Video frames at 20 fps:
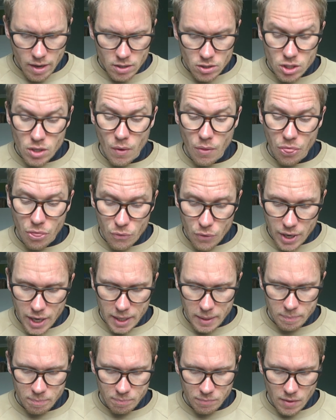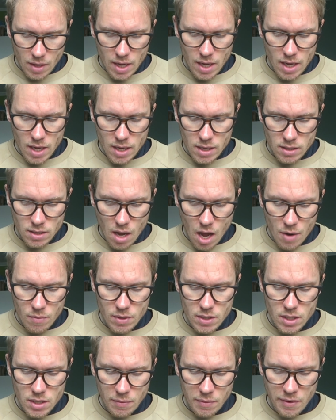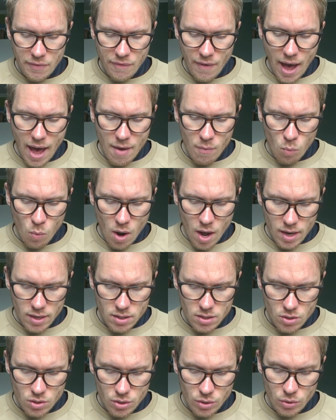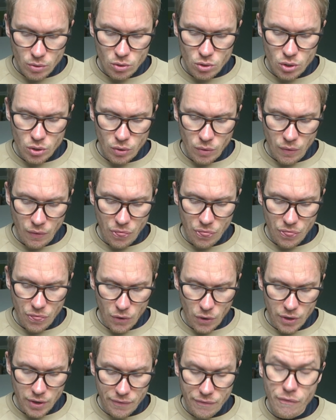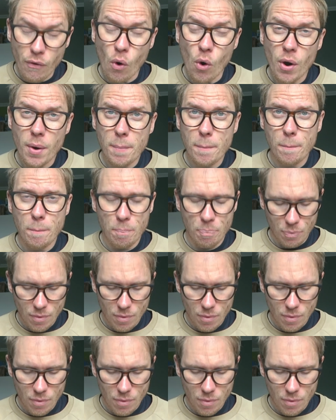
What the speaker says: Zone 3 is 175 watts to 234.